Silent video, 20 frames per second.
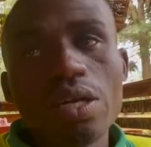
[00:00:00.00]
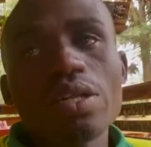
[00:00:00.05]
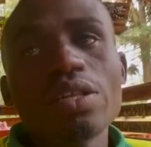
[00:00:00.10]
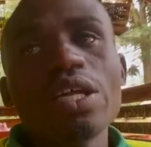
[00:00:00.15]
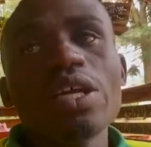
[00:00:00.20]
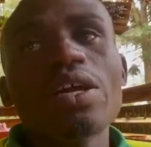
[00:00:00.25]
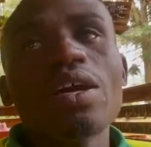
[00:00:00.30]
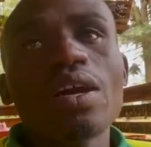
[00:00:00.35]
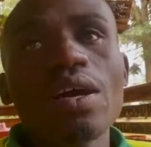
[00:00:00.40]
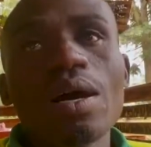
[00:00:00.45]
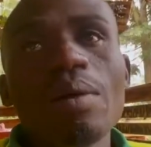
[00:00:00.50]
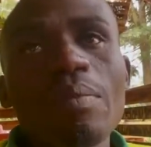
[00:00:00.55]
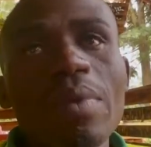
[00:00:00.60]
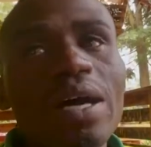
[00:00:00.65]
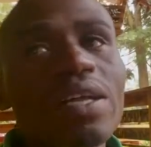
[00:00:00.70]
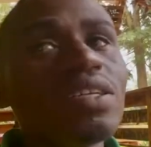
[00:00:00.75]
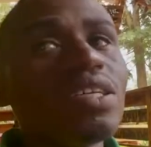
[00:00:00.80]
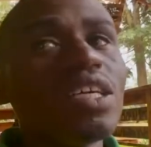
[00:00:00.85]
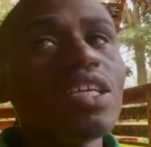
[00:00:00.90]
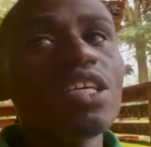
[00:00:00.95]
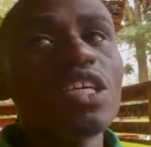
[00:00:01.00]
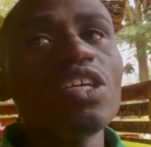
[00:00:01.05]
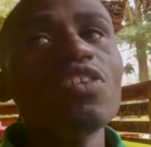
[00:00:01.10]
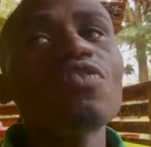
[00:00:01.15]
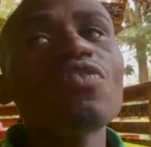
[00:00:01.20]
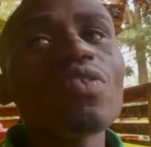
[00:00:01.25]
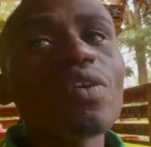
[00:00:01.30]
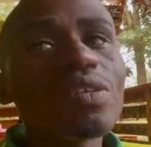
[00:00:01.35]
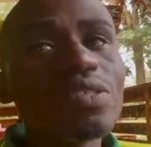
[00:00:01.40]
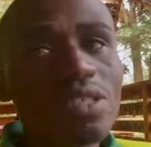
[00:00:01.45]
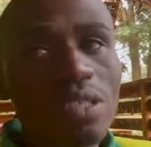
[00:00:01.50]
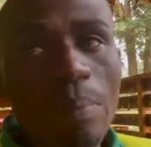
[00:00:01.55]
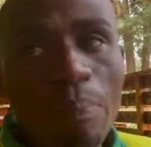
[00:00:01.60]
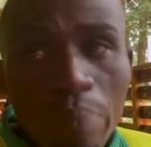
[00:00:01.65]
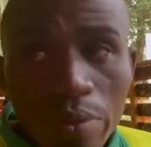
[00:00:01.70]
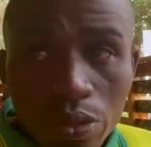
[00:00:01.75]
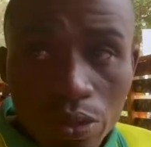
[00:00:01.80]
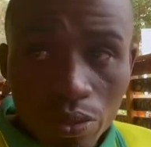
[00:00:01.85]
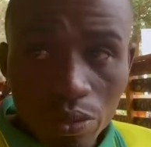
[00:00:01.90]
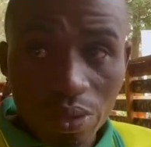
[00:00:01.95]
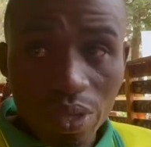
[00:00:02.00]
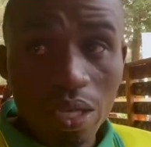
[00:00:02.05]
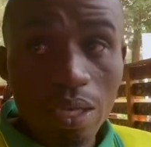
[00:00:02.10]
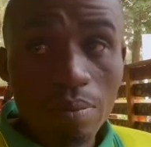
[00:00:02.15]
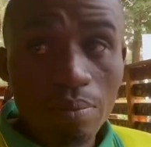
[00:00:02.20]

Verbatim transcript: They come and they give support to them.